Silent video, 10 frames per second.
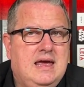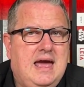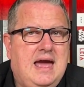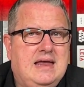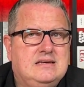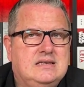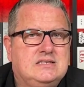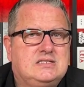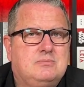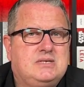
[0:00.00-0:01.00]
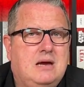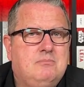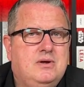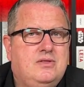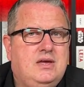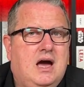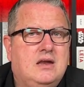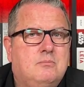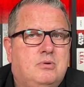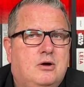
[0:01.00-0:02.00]
and in September, the
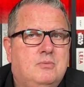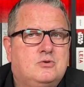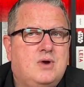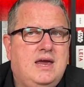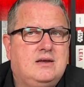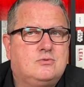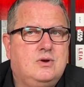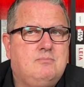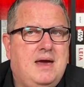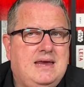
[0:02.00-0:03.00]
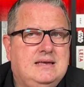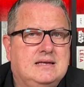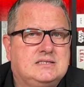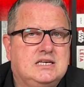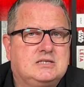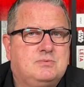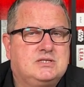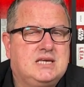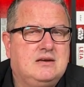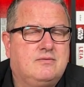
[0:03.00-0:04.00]
unemployment rate remained at
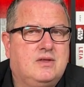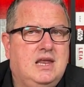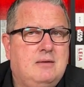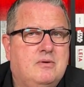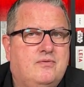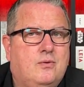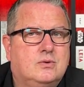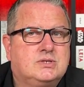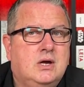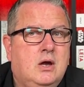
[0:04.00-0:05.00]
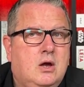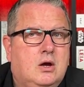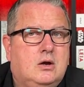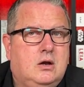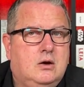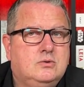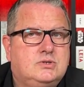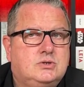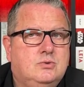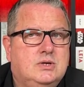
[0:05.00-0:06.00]
6% of the labour force,
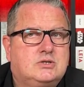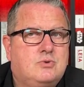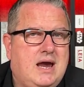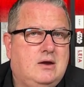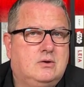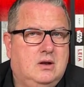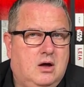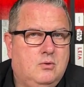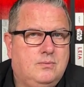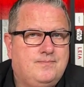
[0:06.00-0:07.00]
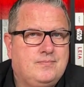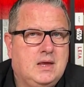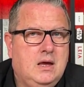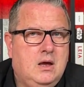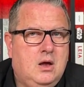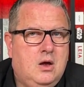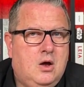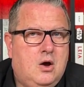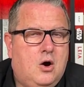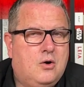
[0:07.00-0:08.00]
close to its record low.
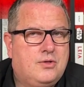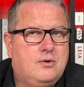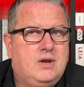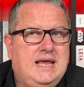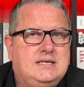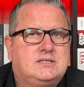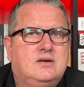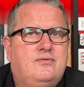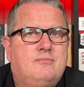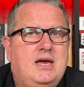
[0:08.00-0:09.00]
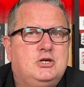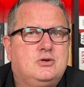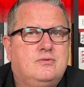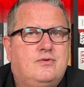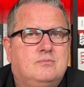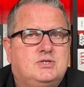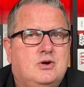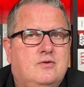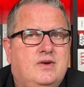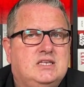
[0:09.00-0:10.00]
Although latest information from
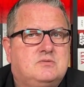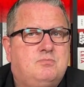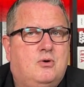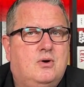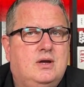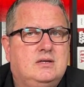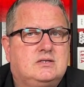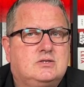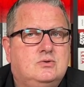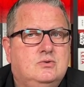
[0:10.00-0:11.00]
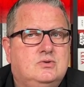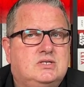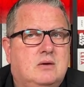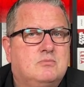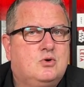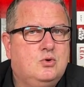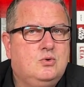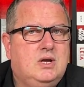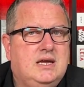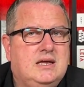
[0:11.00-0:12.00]
surveys points to some
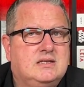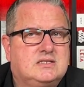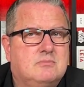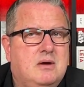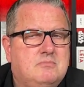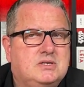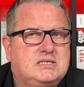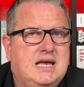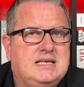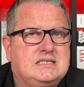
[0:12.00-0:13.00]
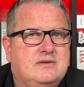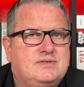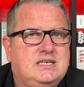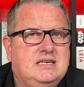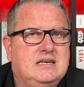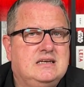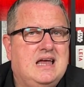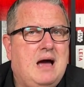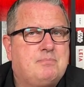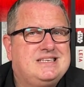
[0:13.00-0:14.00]
cooling and some member states have seen an
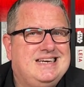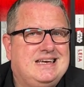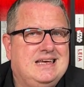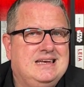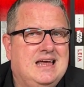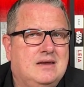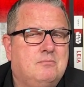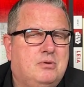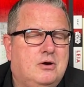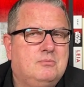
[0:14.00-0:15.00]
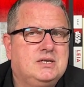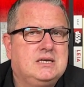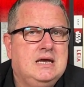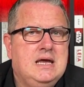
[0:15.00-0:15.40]
uptick in unemployment,